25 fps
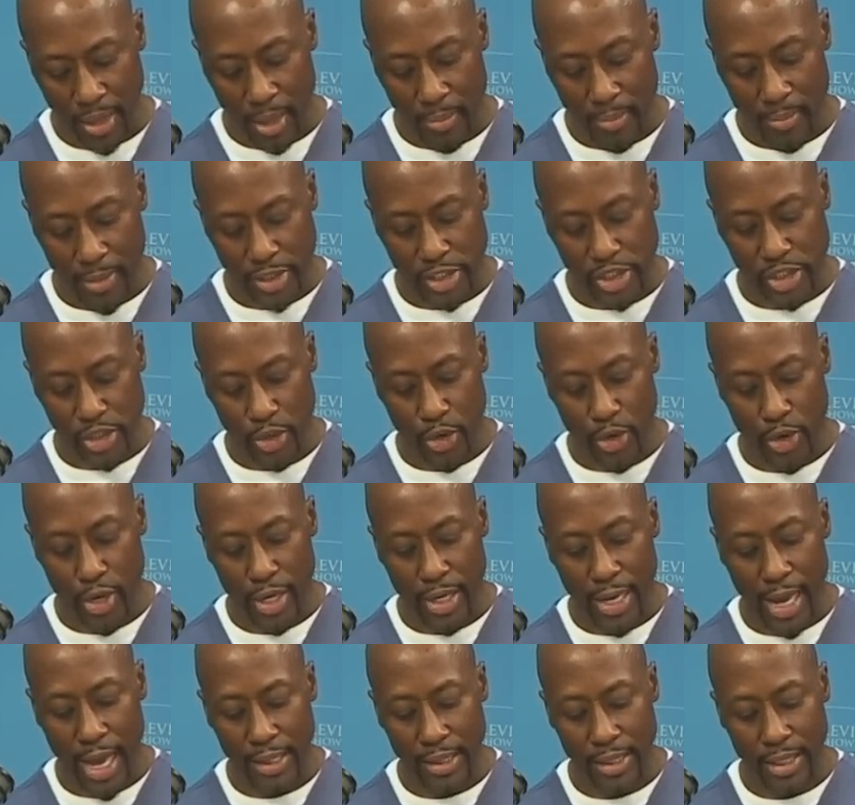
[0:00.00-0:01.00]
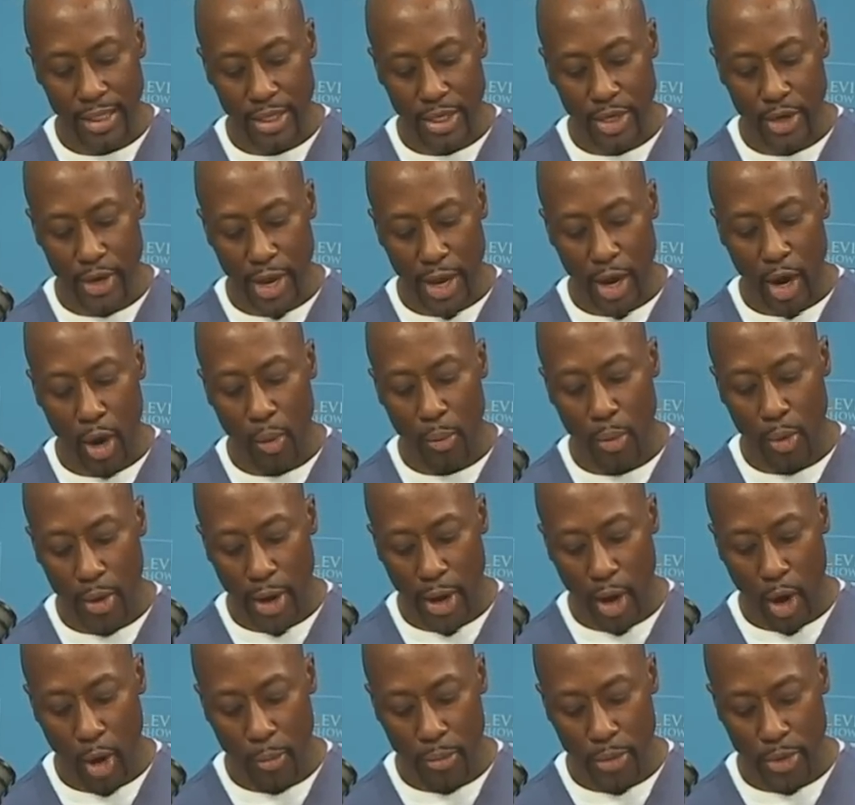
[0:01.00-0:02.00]
Make sure you're not letting your elbow
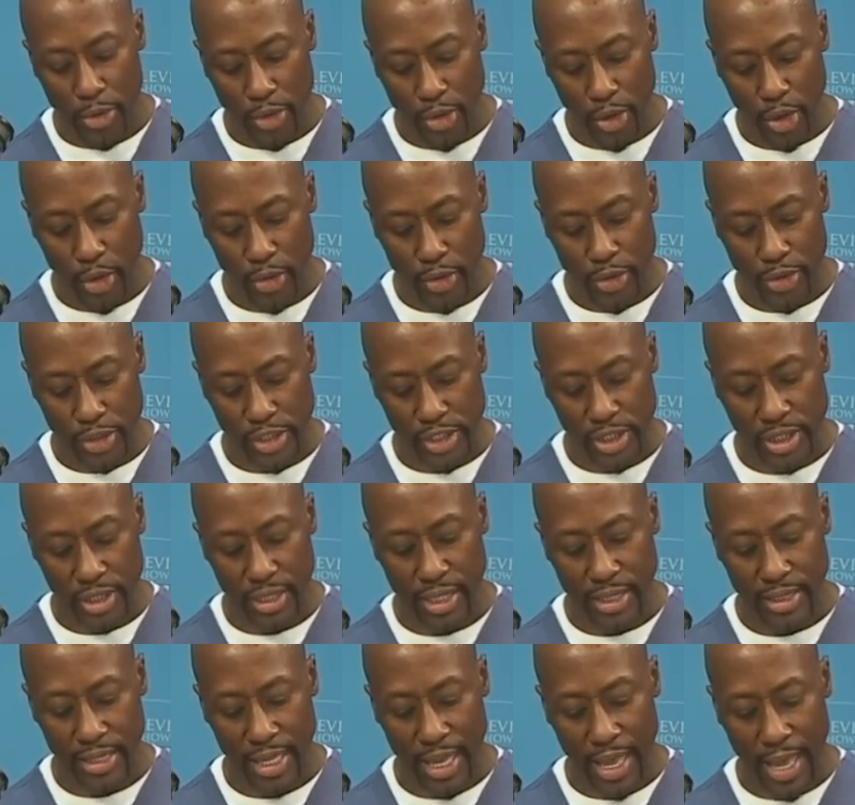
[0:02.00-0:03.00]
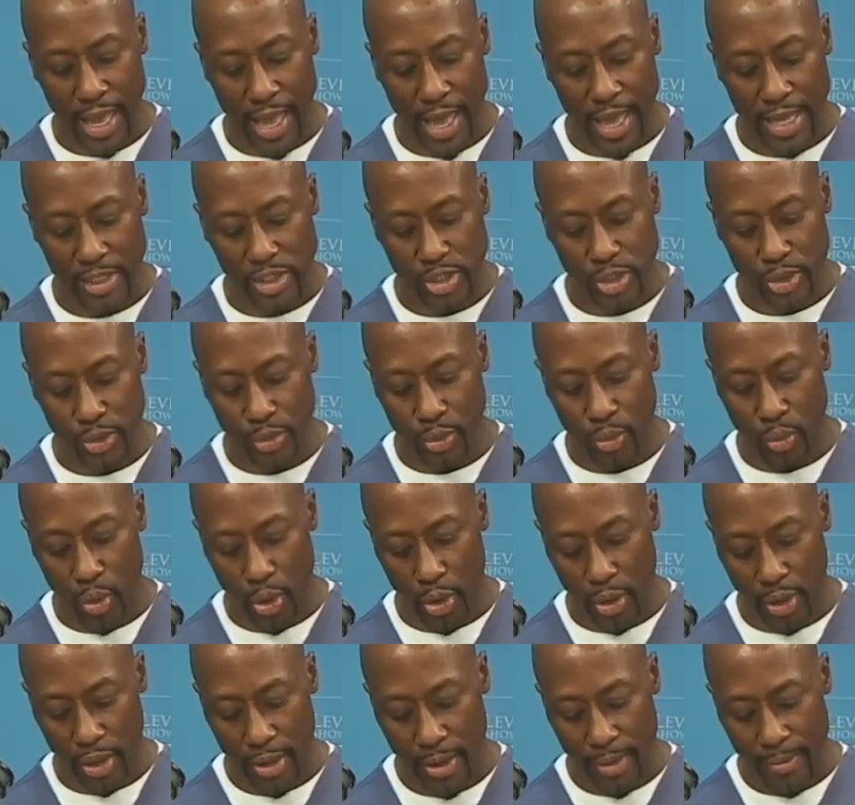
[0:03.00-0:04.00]
help you, though. You just let the hand do the
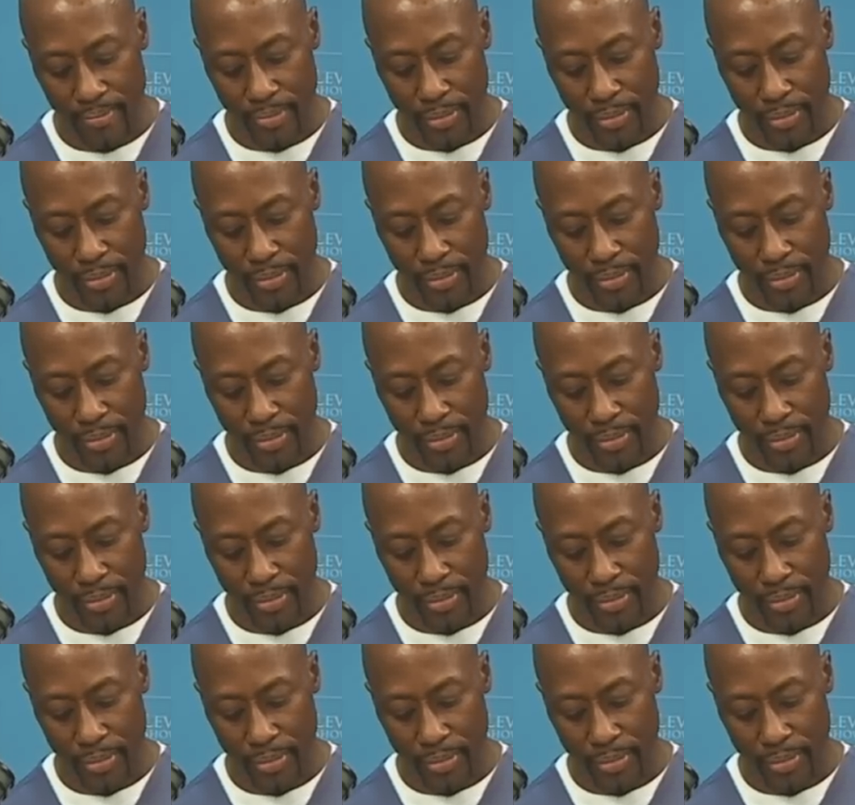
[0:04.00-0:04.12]
work.